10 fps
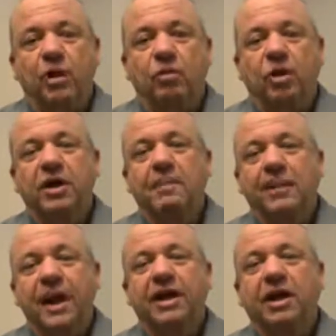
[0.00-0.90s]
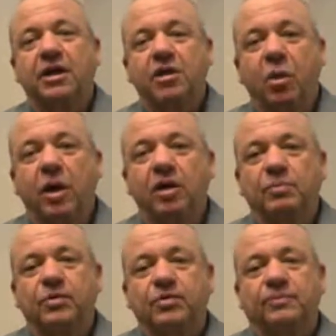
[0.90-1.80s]
we're going to make it on an oil
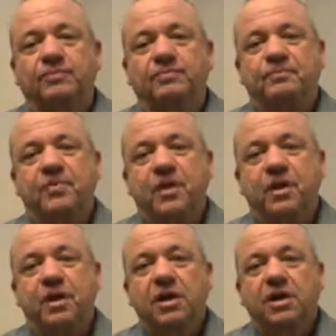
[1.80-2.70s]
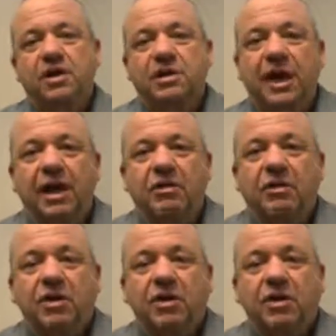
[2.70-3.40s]
boom. Now,